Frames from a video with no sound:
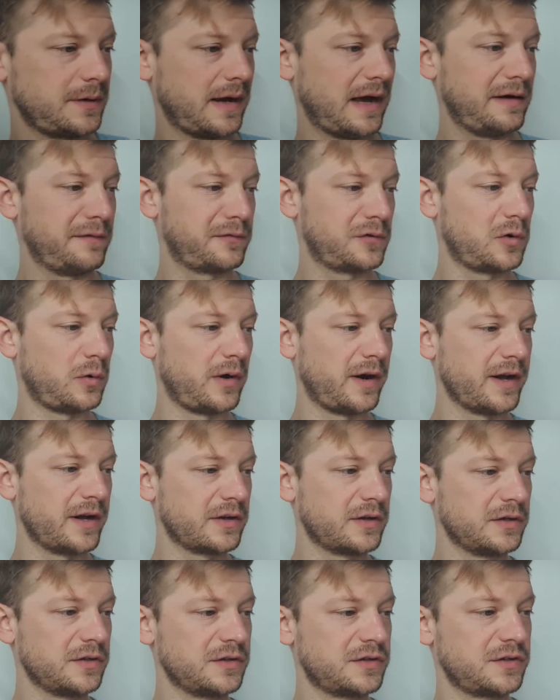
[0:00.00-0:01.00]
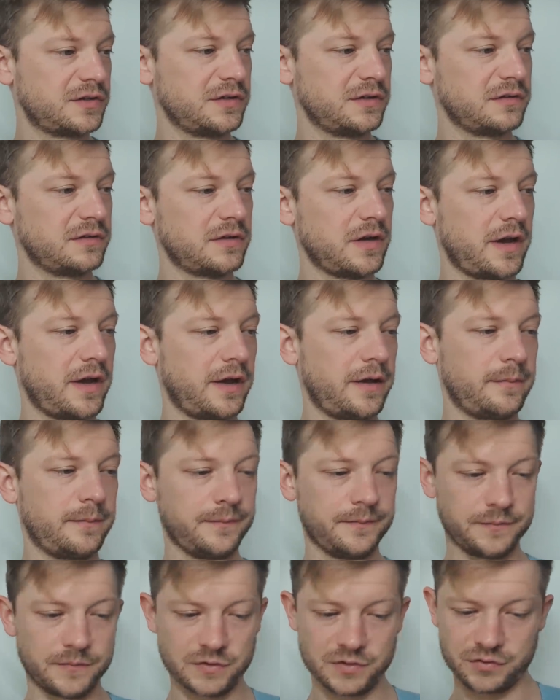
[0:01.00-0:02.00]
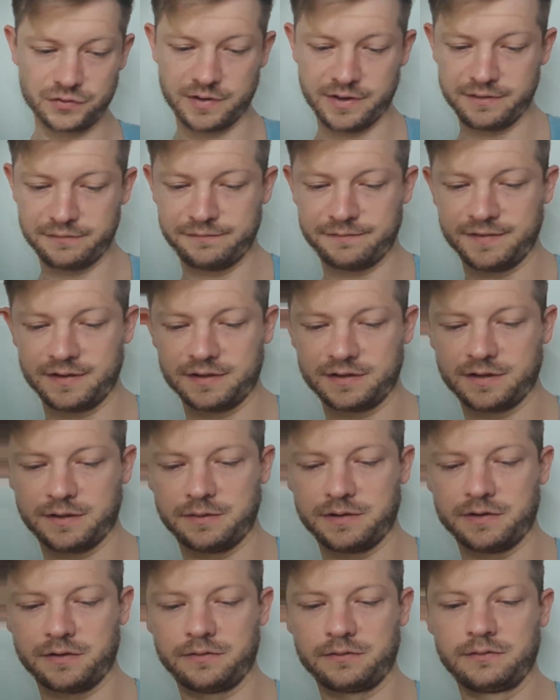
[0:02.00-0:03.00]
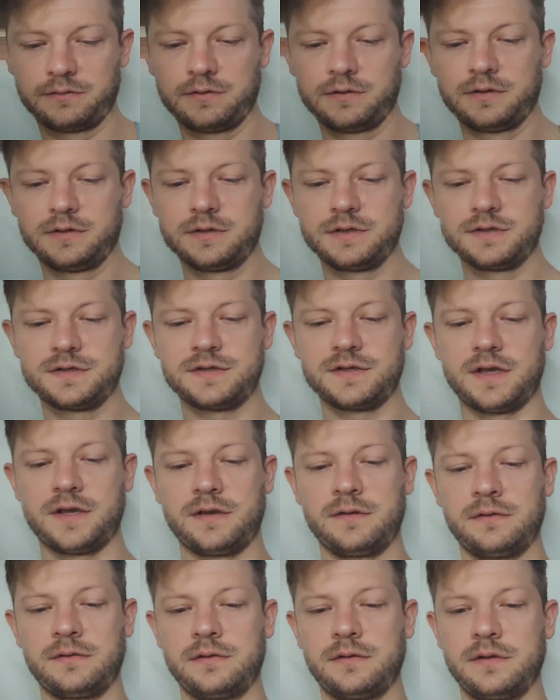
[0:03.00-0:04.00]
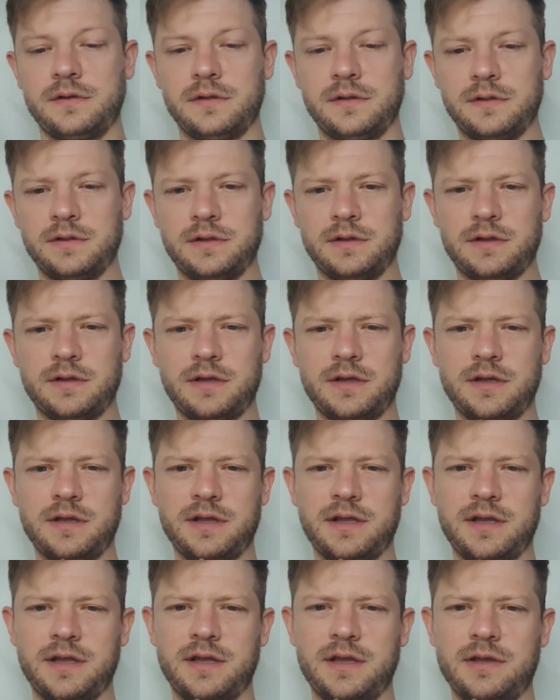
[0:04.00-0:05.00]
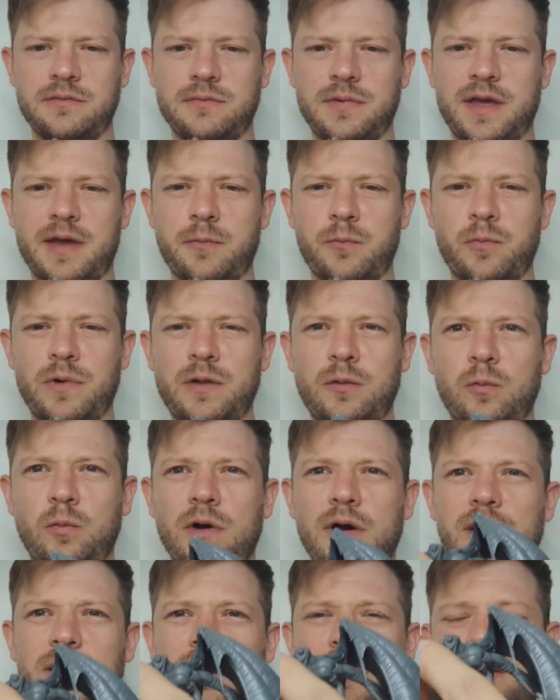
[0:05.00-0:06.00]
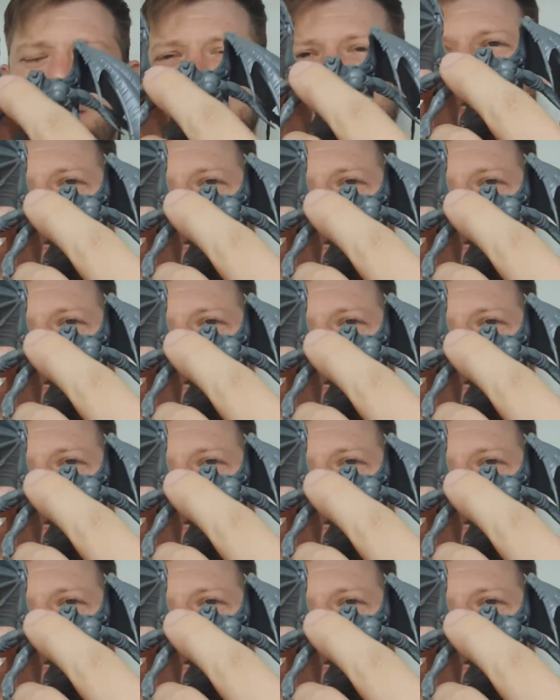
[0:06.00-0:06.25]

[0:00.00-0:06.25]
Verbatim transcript: have quite a good um, dry fit going on. So it, it will work.